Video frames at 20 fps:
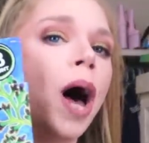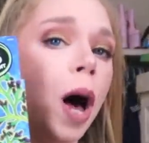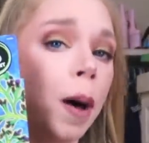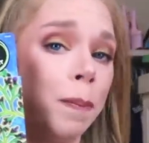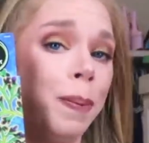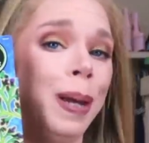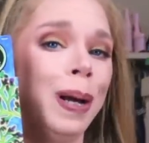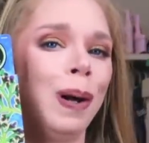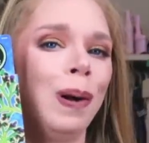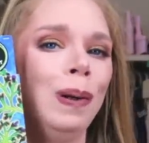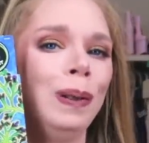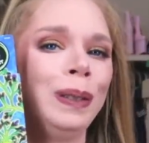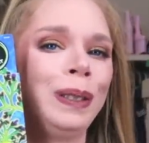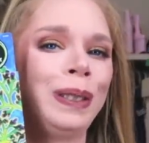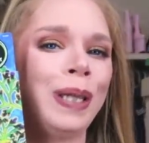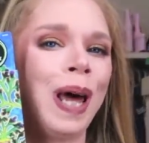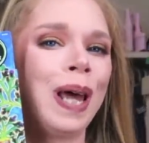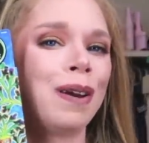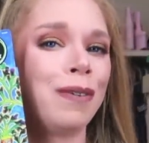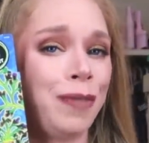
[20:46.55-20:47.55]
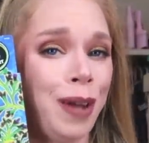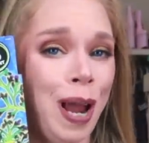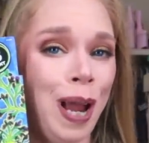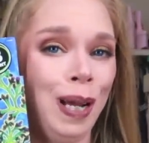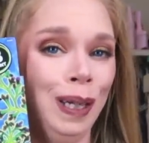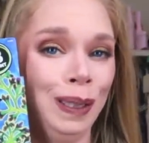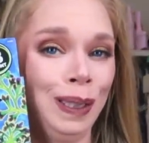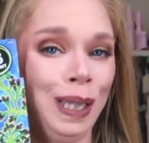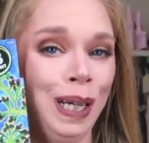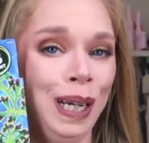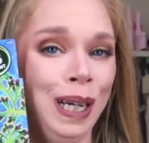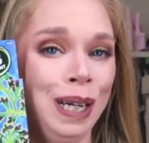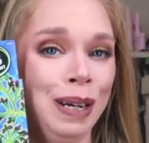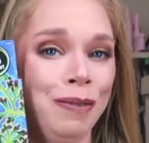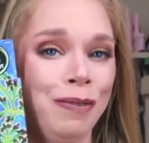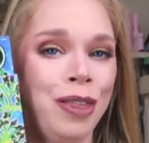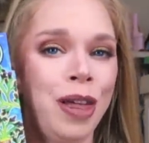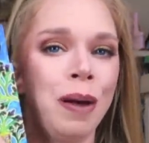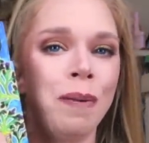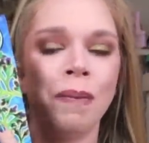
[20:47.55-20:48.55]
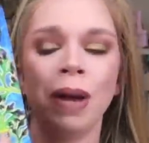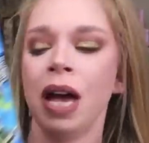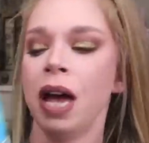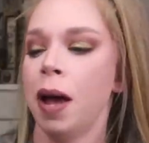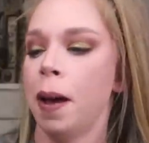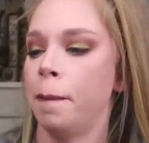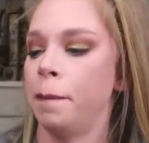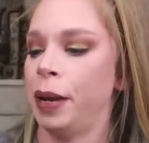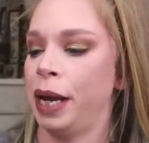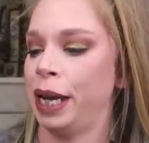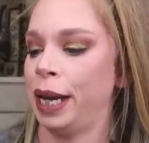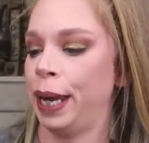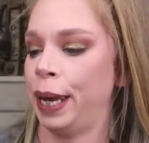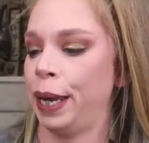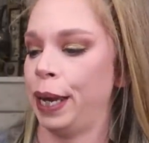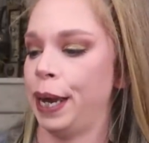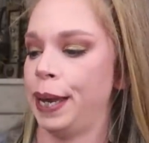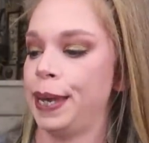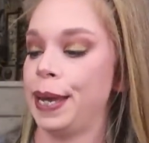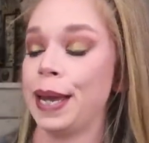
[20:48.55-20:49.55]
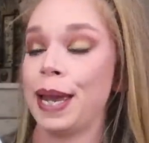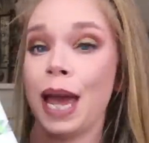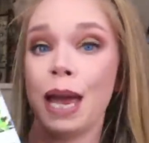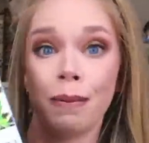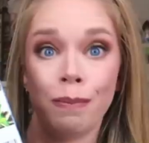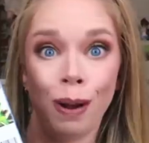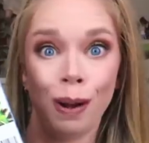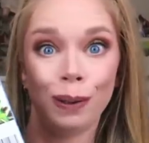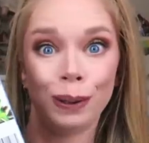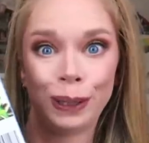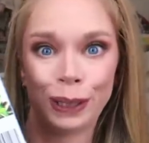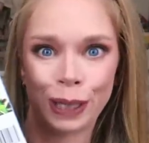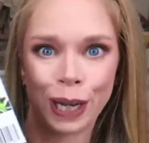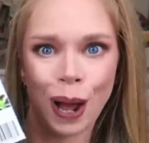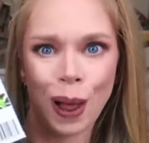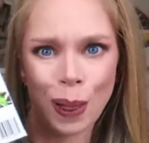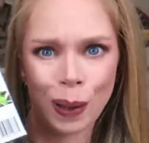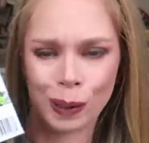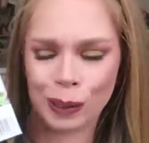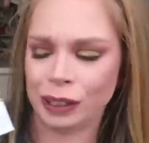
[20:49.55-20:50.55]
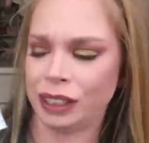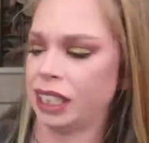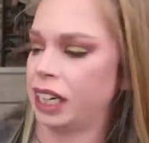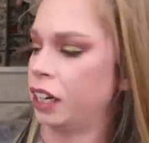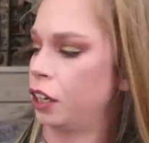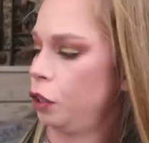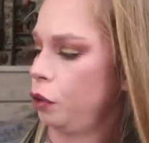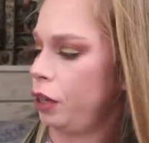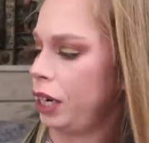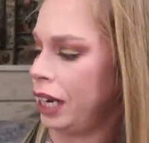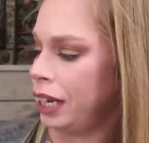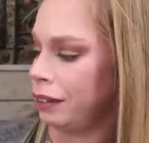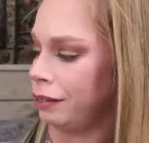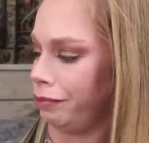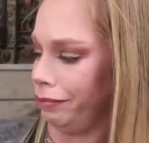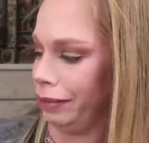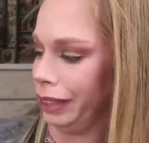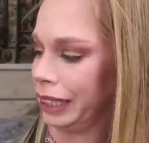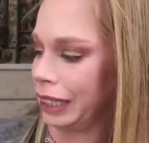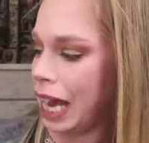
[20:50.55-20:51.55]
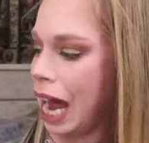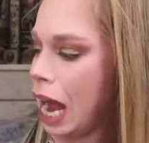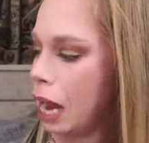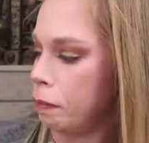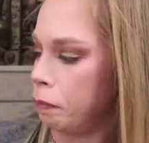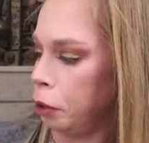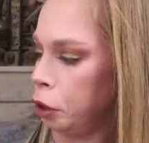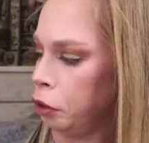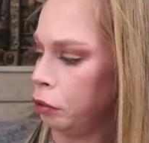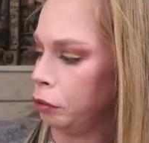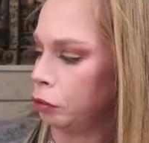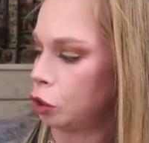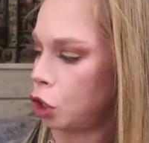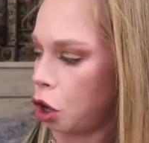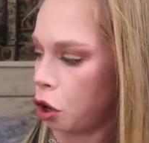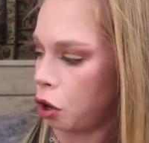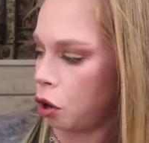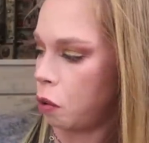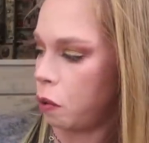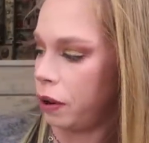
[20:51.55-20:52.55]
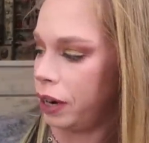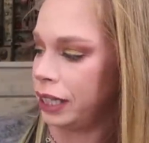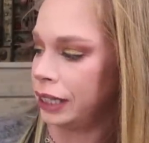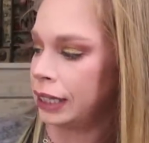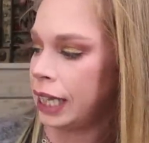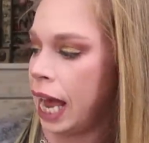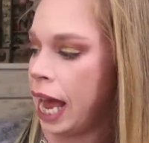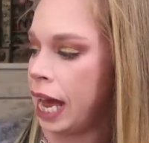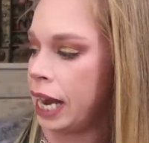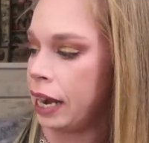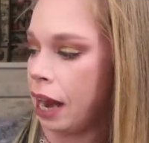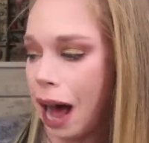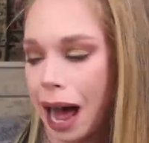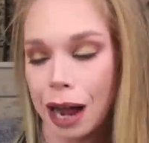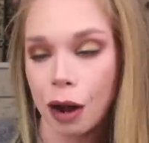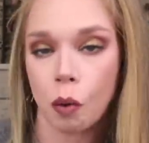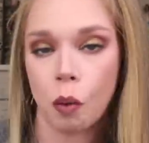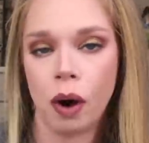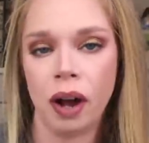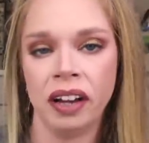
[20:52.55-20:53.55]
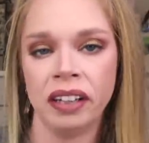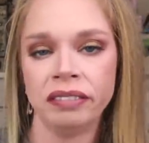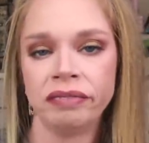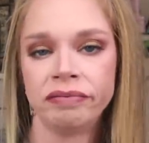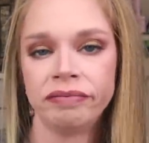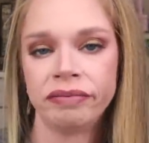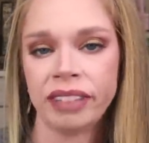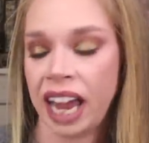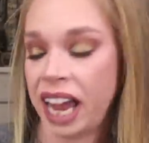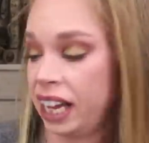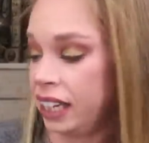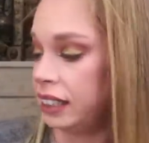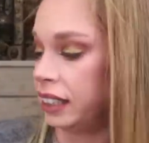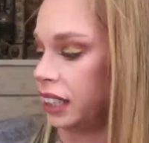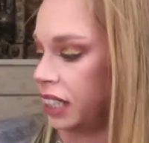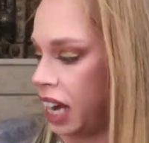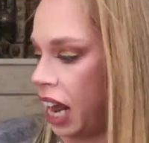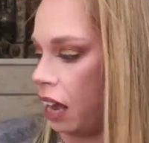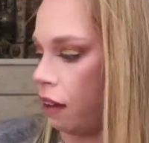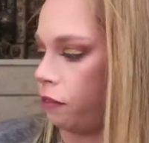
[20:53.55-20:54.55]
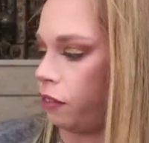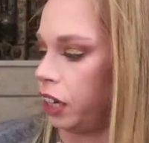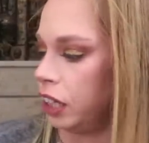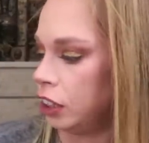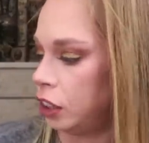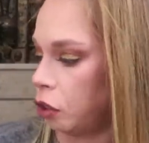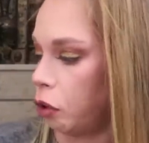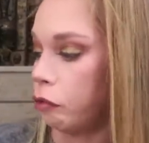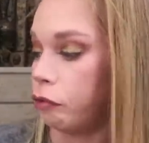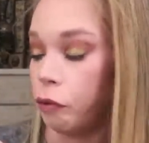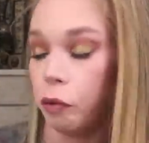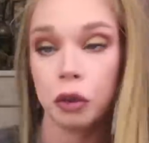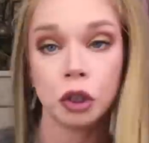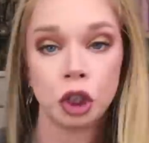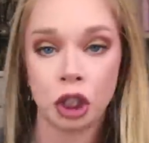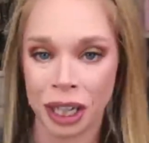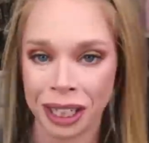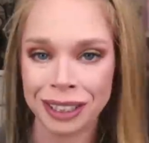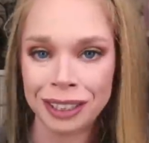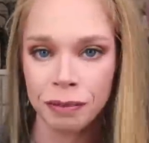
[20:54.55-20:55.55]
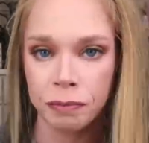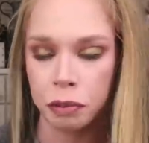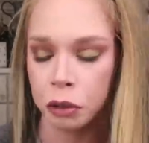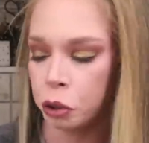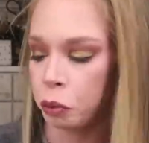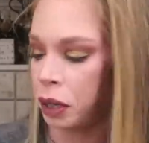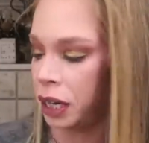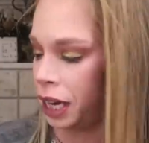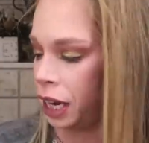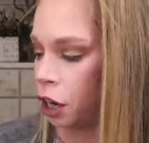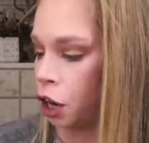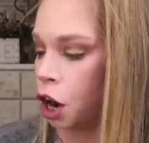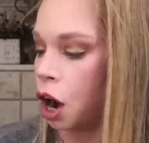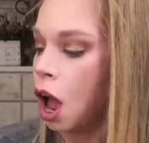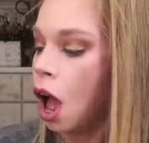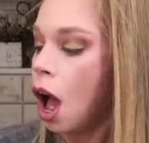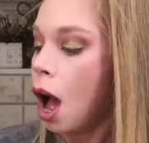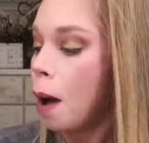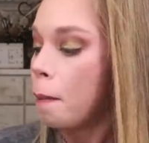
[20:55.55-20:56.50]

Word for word: A big old set of eighteen of them, meaning you get most colors, including sky blue, turquoise, and aqua, and navy, so four shades of blue in here.